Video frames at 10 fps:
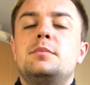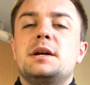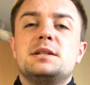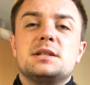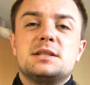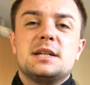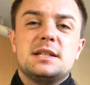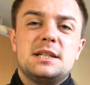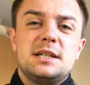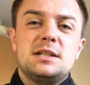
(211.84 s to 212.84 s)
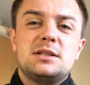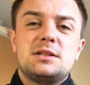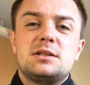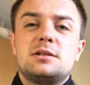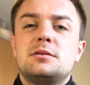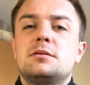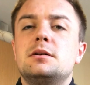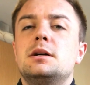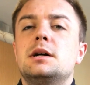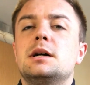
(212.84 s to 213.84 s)
basic techniques,
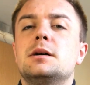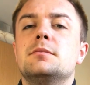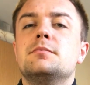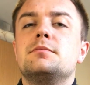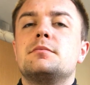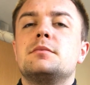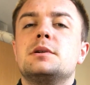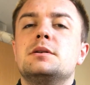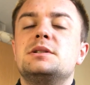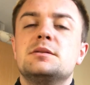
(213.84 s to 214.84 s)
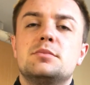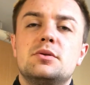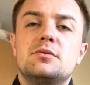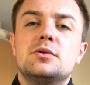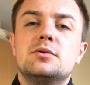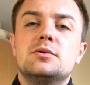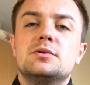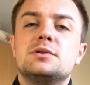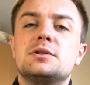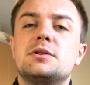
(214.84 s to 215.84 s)
simple
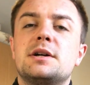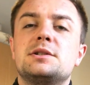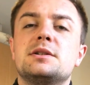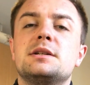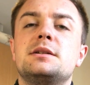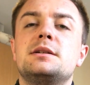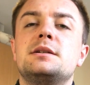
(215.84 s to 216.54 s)
rules, and gradually